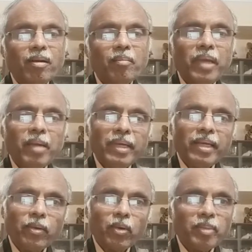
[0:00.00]
may be in
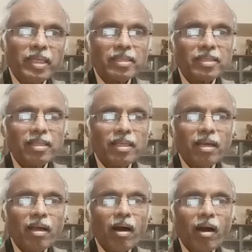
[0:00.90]
rupees
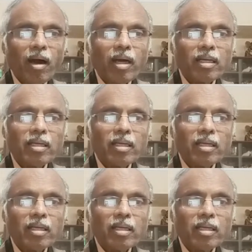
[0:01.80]
or